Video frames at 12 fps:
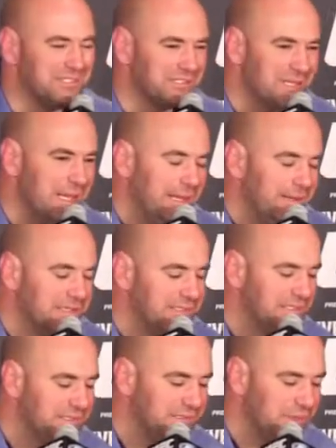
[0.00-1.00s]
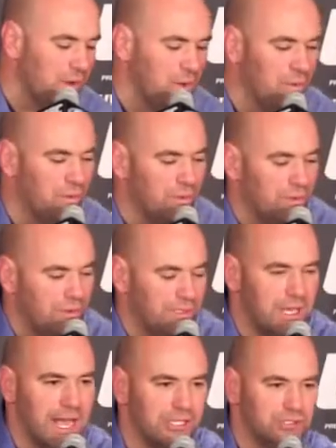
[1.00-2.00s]
it's just, this is so
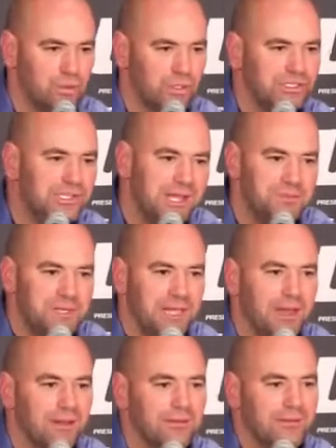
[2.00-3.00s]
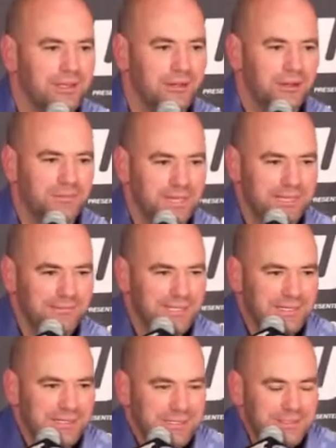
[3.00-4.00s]
not George St-Pierre. You know what I mean?
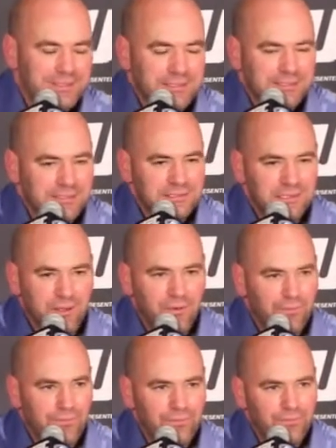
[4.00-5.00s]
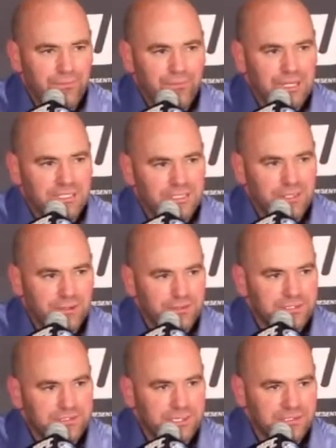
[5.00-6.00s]
So, no,
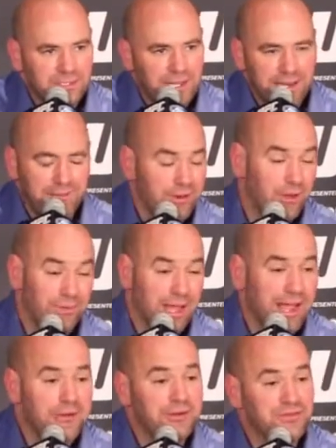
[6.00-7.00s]
it just doesn't. I don't know. I